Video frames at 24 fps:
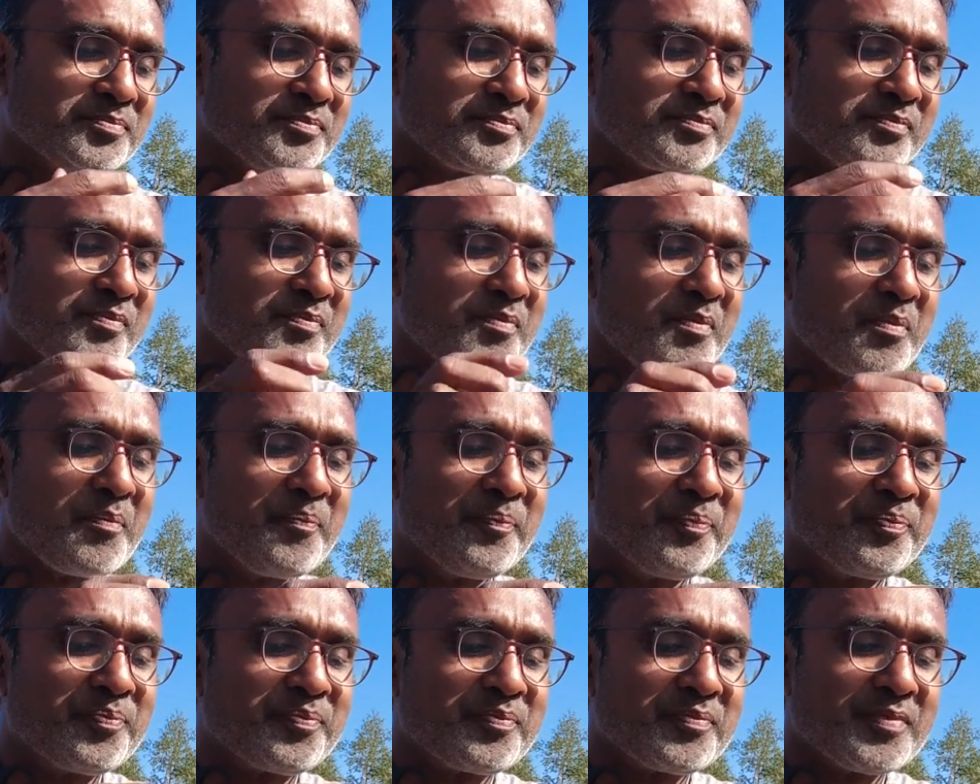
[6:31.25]
it's
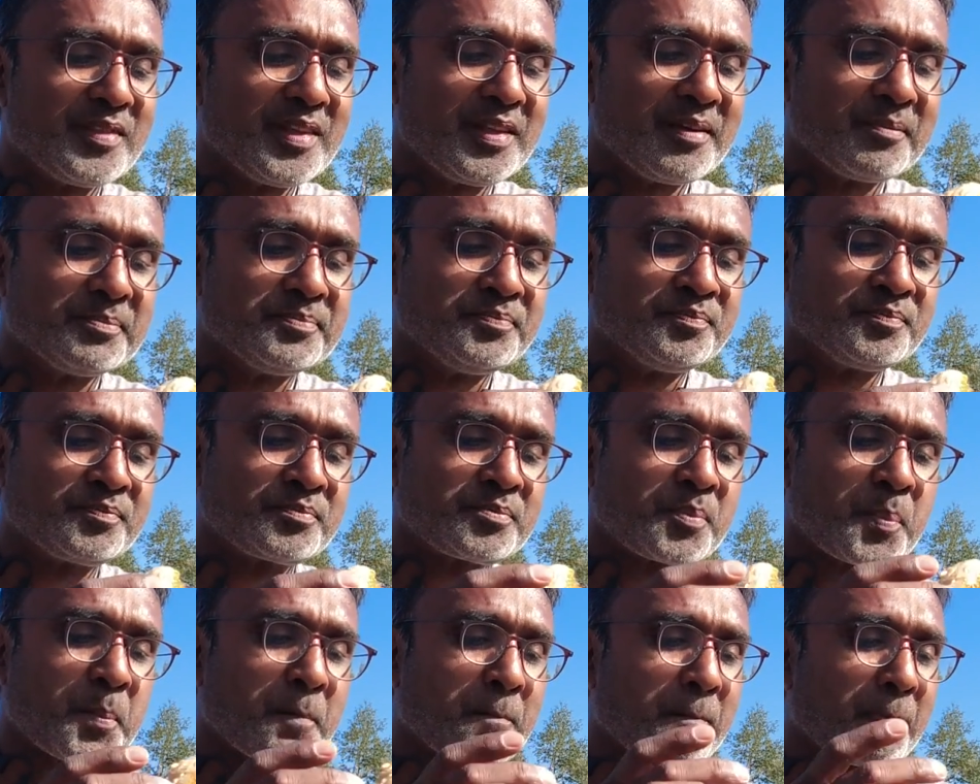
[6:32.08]
actually quite a lot
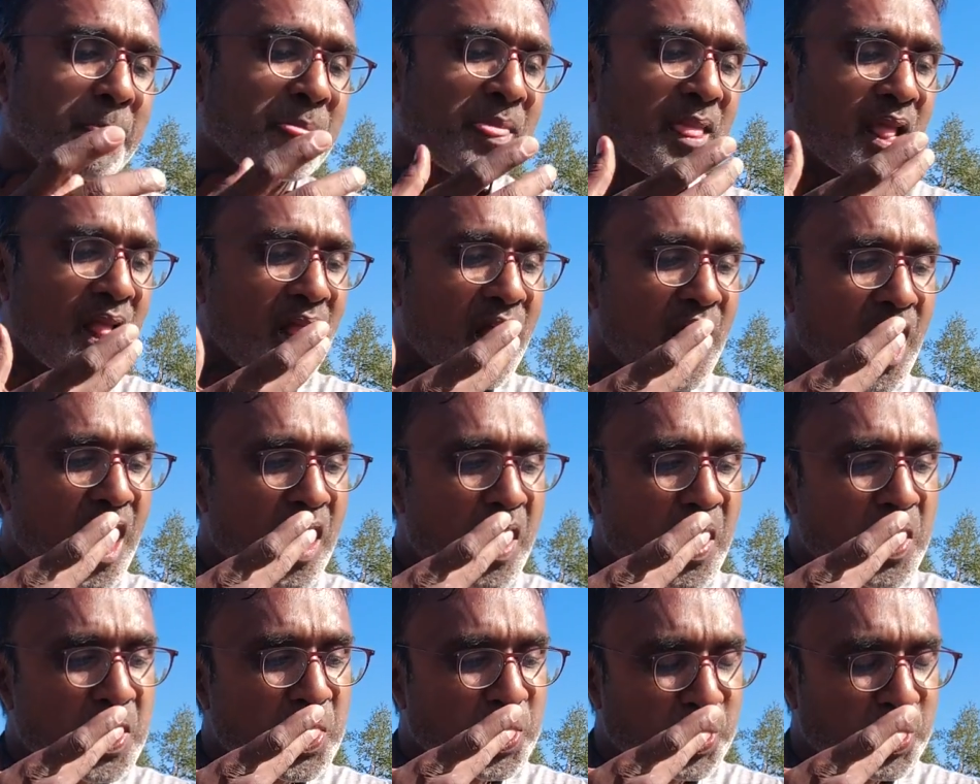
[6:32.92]
more gamey.